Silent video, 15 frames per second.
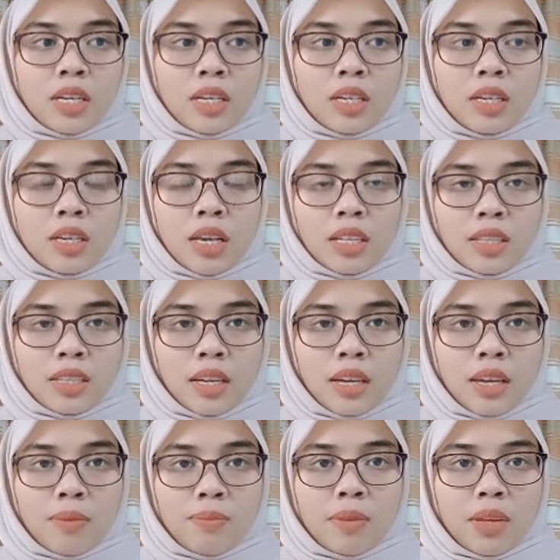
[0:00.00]
ended at
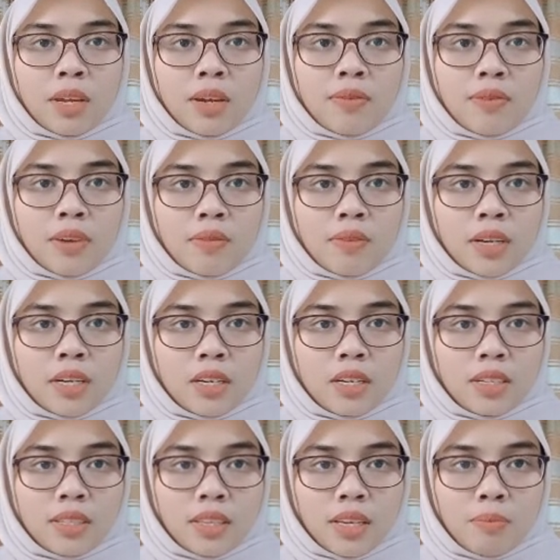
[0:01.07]
time
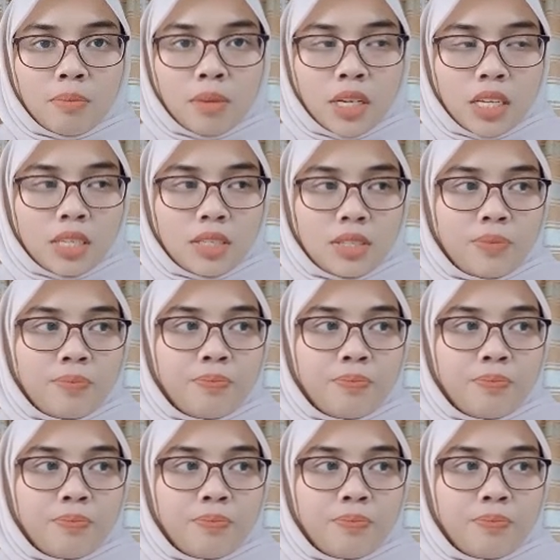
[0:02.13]
510 minutes.